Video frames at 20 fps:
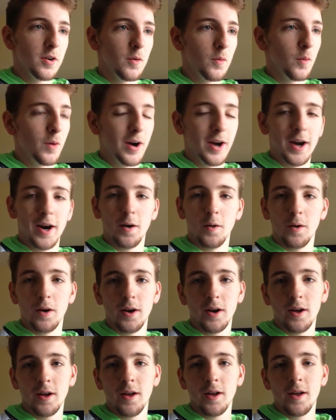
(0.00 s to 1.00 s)
Wow.
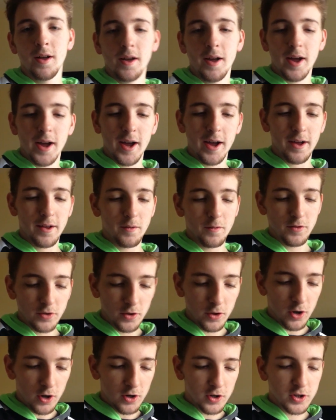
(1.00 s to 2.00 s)

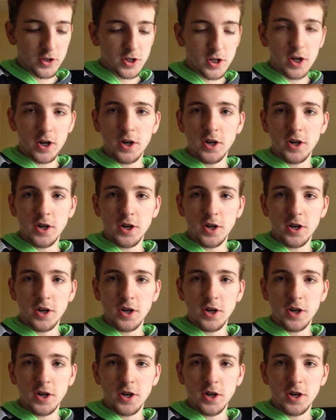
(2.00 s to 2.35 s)
Knots